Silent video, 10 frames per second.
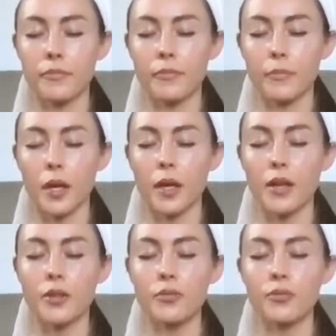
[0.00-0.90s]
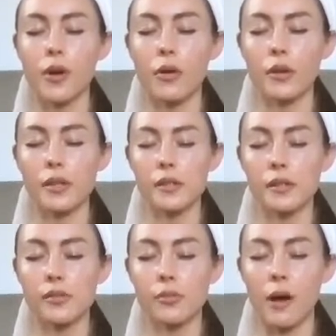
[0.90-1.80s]
But can you
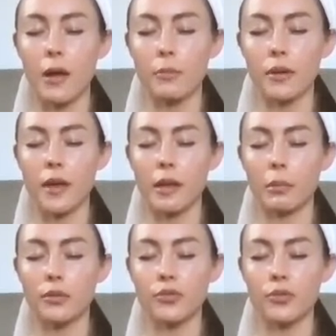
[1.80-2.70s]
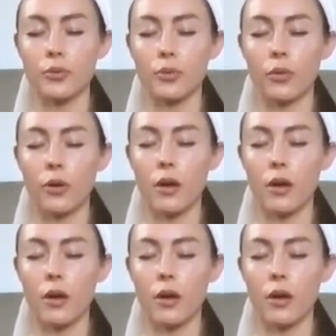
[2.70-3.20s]
notice you might be able to